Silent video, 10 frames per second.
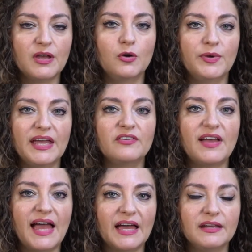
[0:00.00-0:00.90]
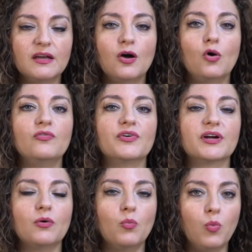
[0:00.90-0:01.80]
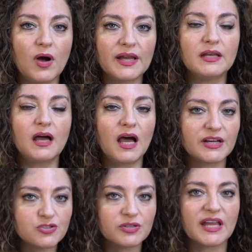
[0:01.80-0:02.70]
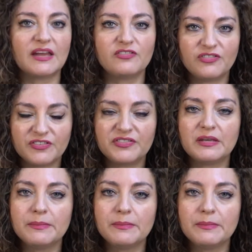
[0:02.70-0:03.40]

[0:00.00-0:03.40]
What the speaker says: we have had over 150